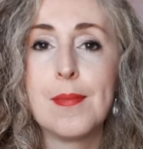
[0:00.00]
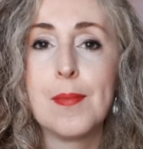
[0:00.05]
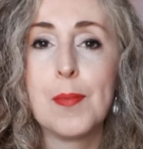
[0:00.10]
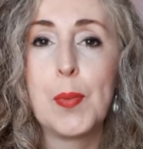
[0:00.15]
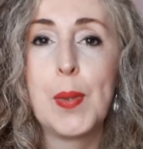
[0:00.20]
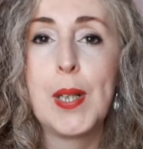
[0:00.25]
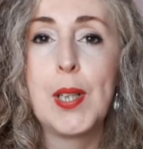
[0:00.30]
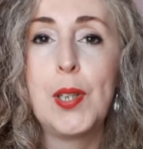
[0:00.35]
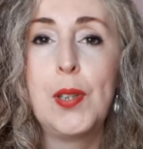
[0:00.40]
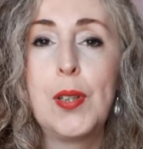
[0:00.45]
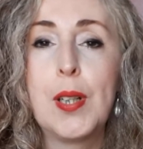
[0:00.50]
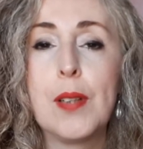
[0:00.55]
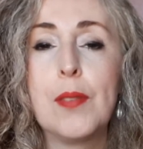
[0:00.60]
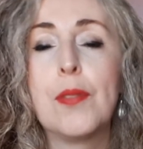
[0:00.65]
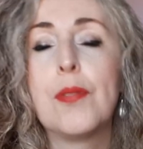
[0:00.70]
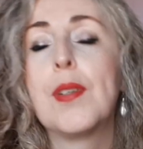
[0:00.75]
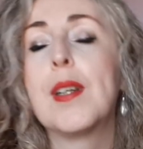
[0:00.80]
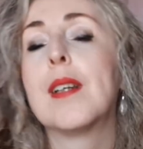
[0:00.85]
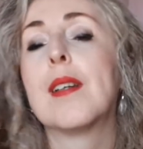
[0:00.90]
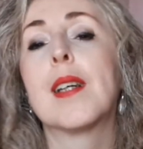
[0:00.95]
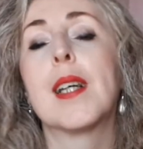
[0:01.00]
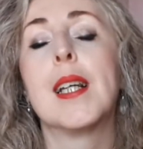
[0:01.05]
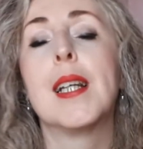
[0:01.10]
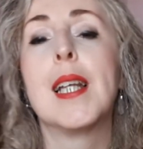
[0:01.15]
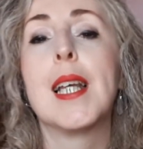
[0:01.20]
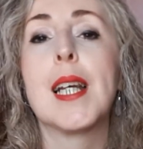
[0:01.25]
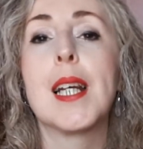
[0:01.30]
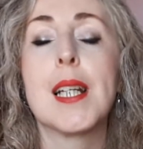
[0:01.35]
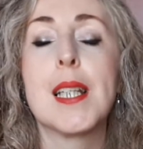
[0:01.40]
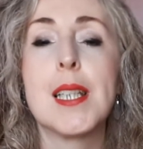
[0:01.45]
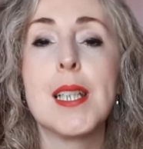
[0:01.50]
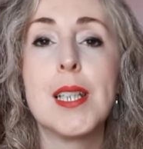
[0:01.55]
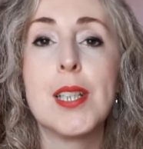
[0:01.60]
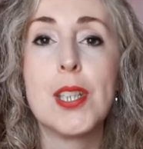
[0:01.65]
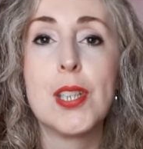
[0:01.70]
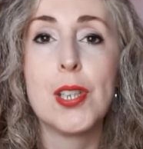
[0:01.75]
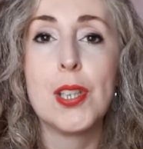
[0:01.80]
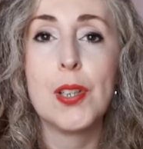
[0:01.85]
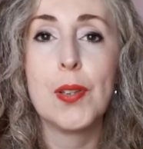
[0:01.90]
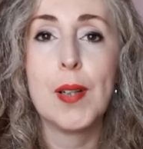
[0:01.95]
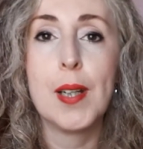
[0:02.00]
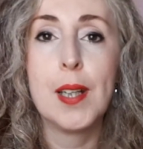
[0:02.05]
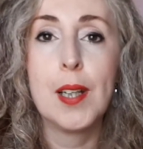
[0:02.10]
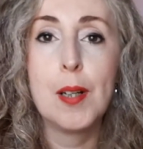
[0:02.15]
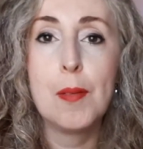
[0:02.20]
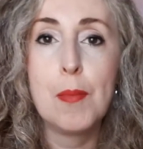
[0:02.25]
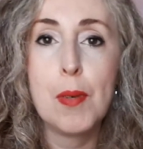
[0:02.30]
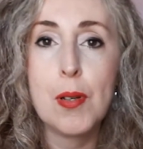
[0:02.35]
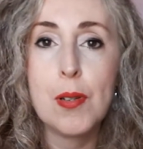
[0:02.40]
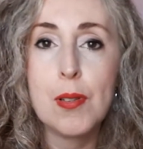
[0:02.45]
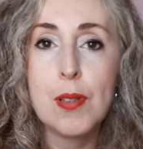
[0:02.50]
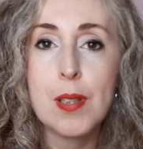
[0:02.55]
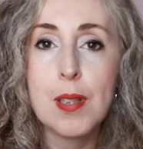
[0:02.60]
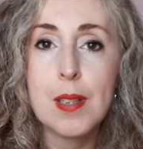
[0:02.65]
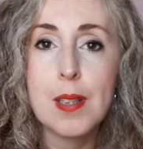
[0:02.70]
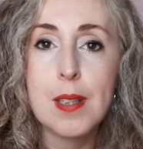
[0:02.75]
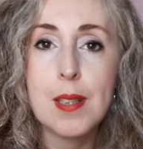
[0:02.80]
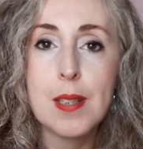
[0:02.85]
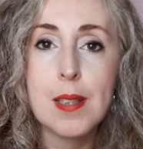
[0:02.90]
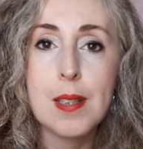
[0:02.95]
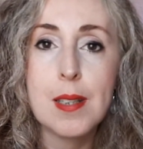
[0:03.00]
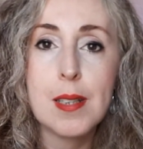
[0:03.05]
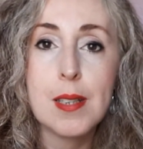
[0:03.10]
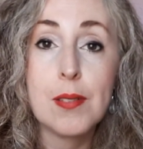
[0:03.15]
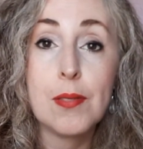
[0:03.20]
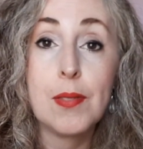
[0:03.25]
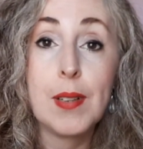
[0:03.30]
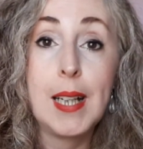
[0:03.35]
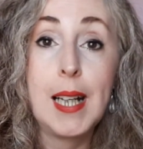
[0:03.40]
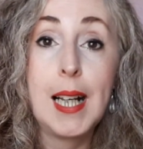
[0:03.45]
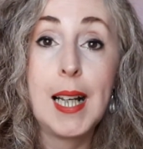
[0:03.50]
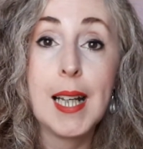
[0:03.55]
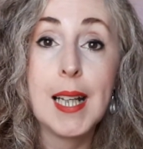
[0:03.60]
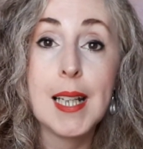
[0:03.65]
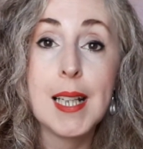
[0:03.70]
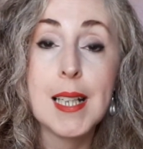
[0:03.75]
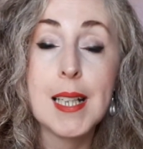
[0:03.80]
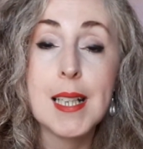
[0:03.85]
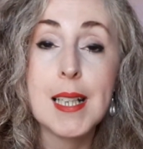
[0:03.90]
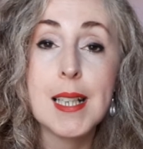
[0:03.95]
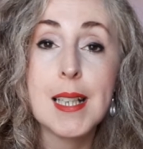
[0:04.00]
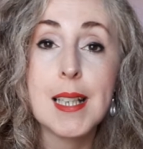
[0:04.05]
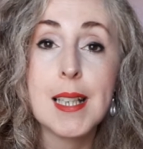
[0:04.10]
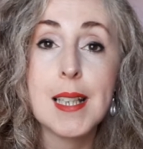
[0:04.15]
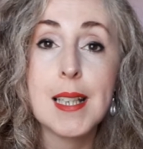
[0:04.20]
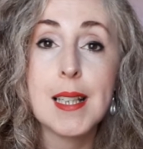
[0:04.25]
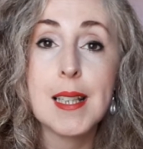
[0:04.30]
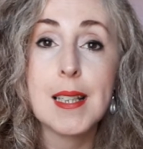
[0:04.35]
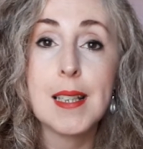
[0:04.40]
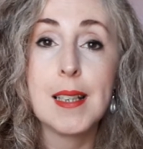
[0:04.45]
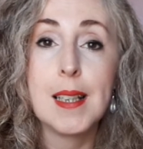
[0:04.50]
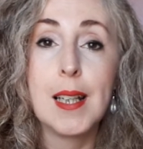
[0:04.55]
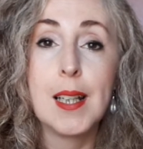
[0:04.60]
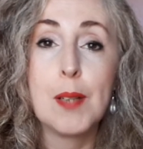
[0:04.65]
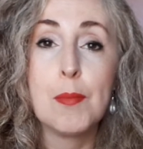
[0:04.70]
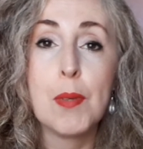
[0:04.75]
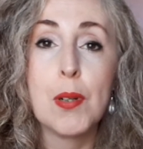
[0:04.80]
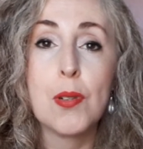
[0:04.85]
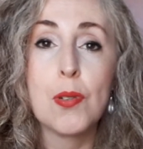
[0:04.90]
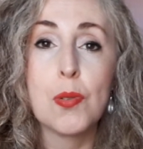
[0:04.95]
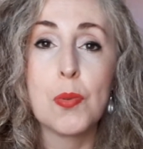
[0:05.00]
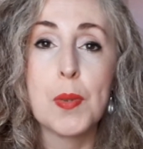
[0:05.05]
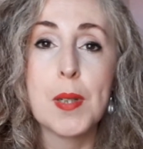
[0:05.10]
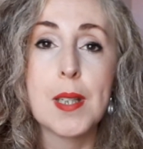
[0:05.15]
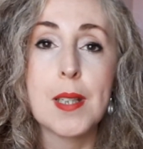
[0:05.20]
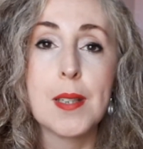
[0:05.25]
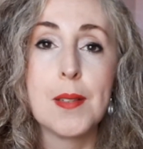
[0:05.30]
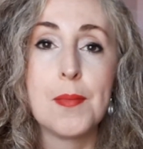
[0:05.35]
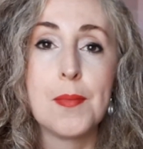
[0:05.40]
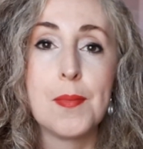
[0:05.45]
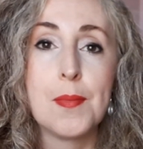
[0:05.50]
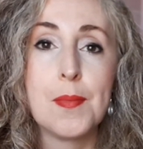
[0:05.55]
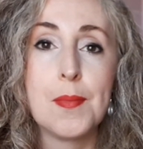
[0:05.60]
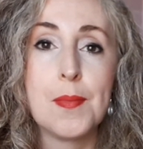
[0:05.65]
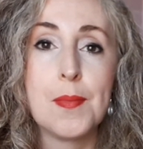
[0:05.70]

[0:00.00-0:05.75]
where you can feel connected to your innermost feelings, innermost wisdom.